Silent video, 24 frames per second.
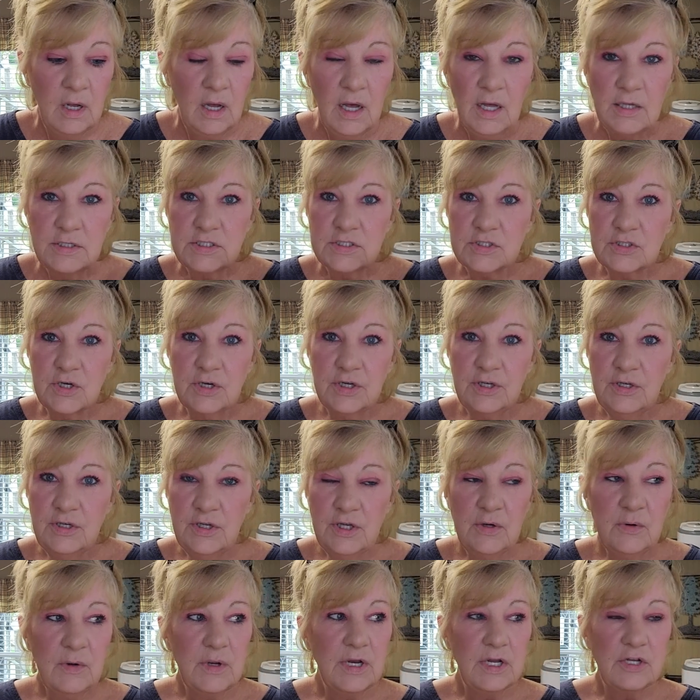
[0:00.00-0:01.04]
I just couldn't
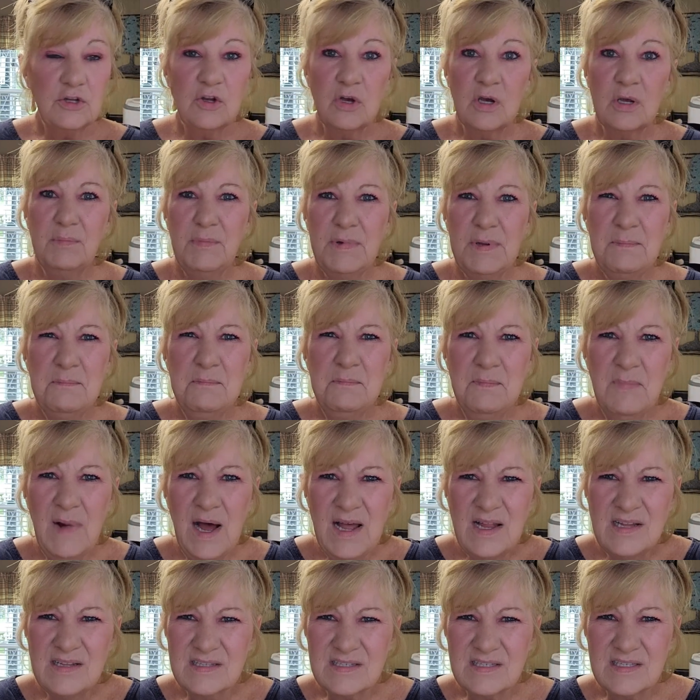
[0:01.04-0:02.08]
do it. It took me
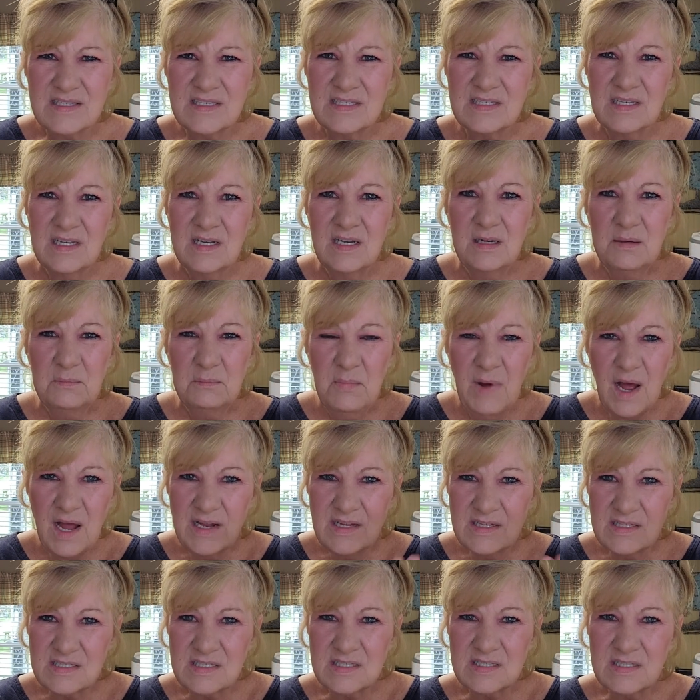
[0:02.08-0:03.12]
months
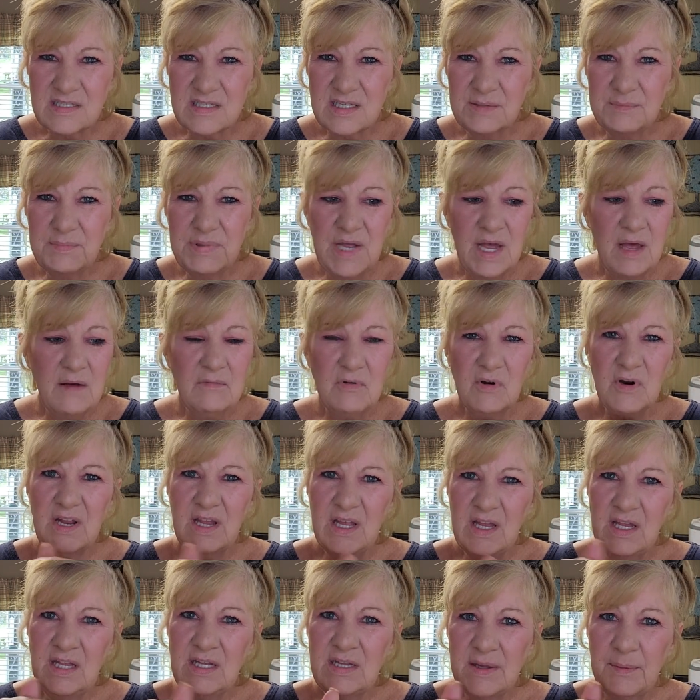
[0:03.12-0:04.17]
to be able to
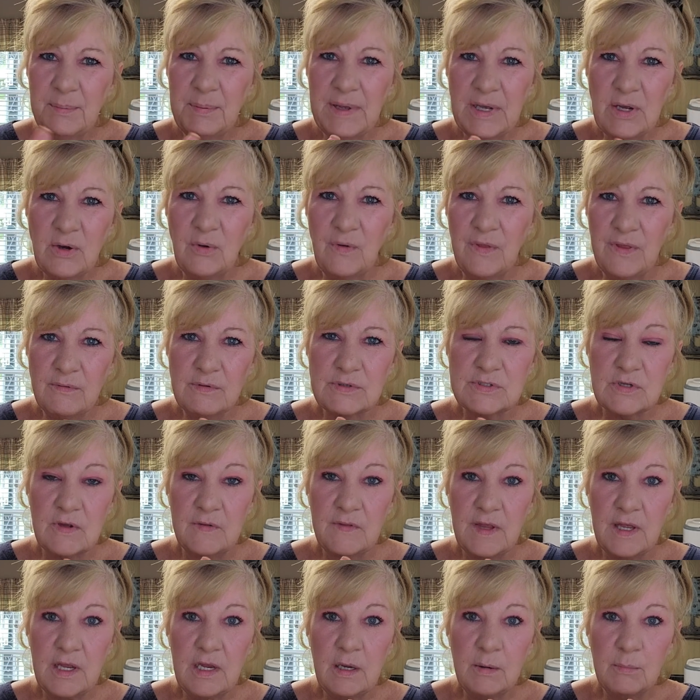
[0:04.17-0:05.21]
eat the pickle that was on
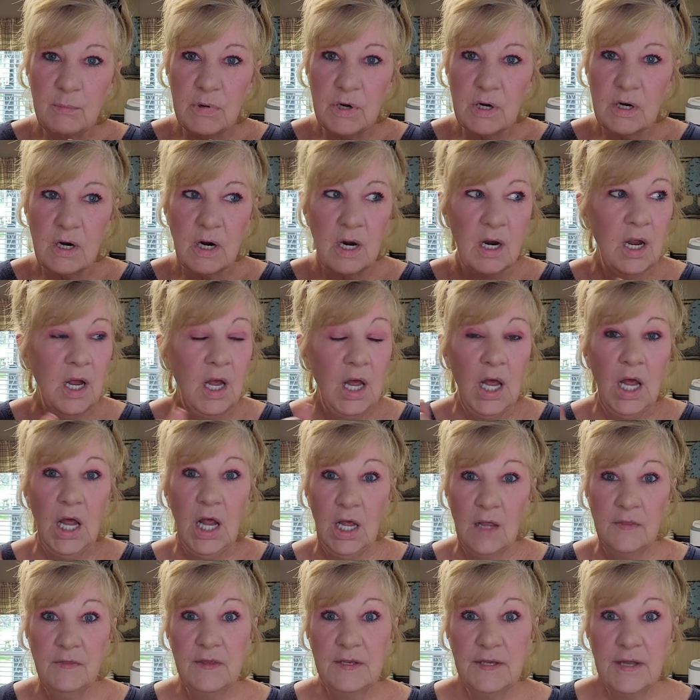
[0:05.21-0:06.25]
the hamburger.
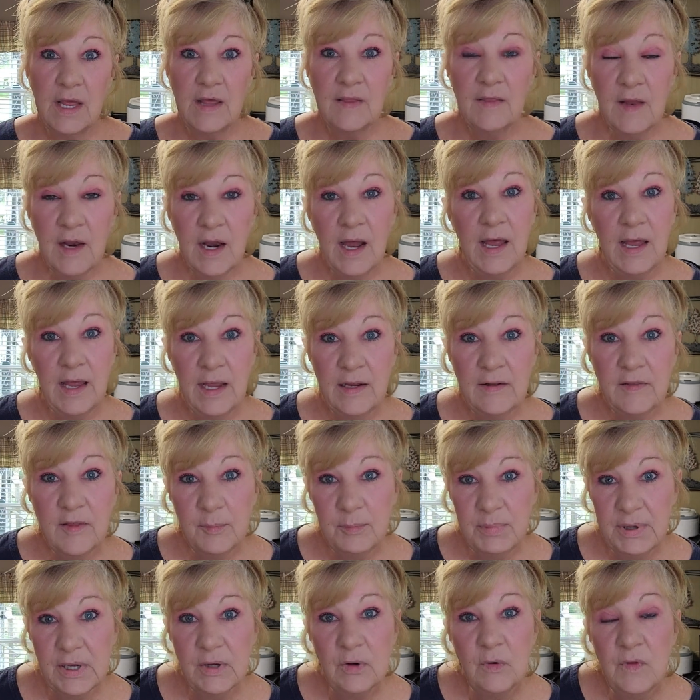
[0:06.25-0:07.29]
And the day that I ate the
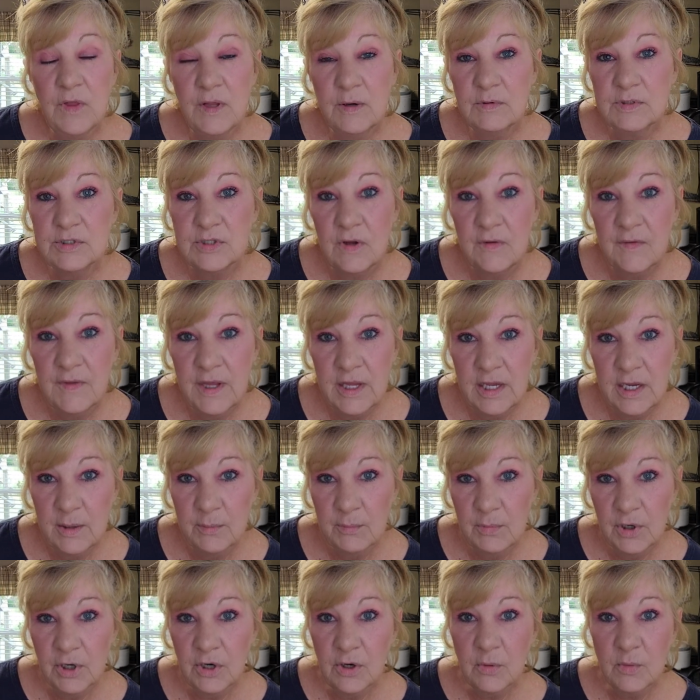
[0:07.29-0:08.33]
pickle that was on the
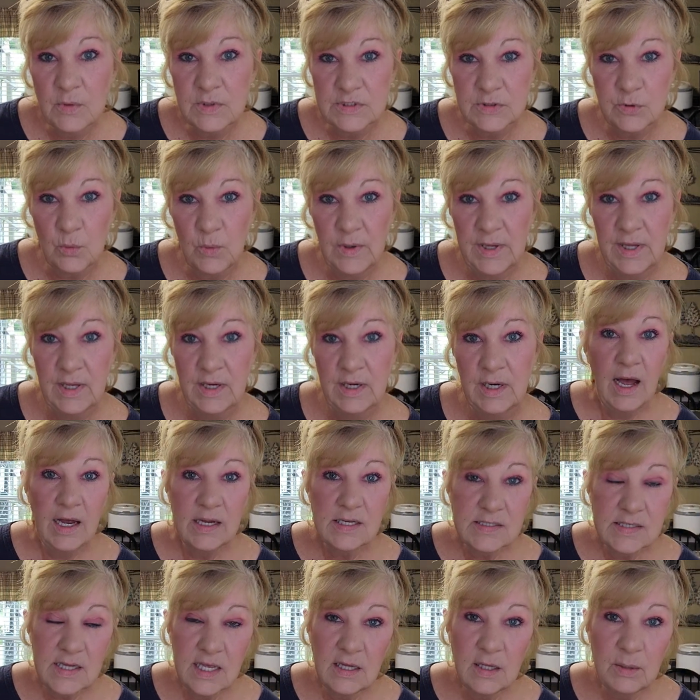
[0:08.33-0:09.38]
hamburger was a win. I
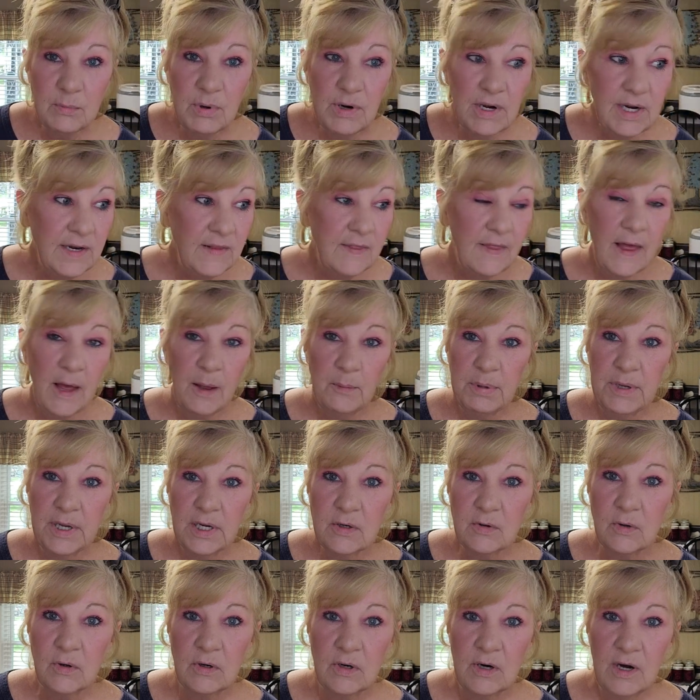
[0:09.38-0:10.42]
celebrated that
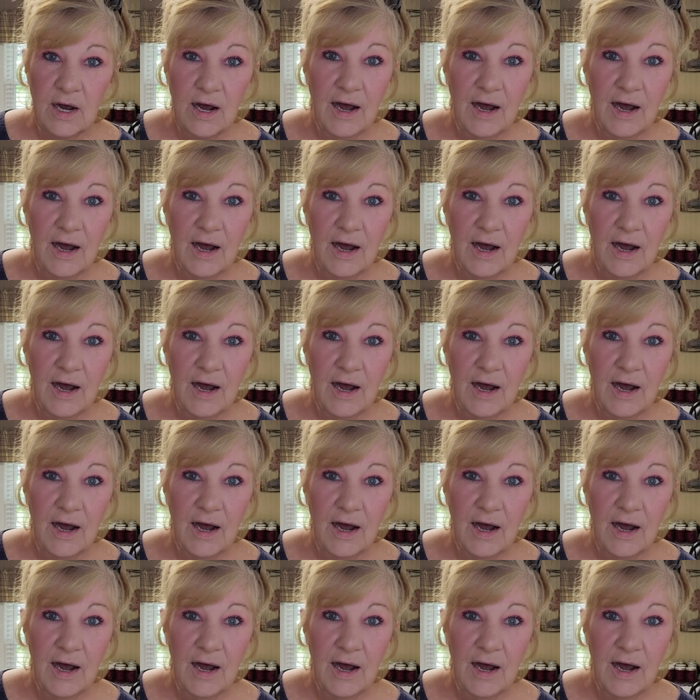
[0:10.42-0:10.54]
pickle.